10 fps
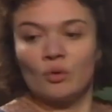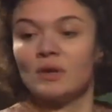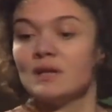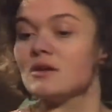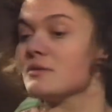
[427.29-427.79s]

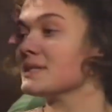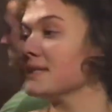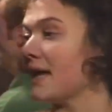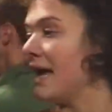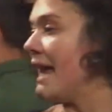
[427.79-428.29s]
But all I know
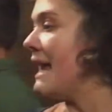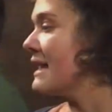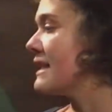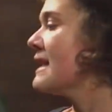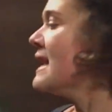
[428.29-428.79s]
is that I
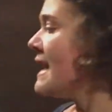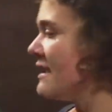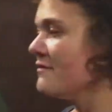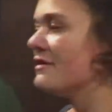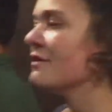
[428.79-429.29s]
hate
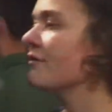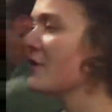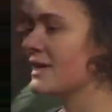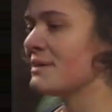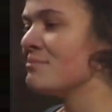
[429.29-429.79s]
every
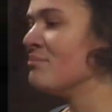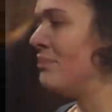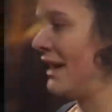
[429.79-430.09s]
fucking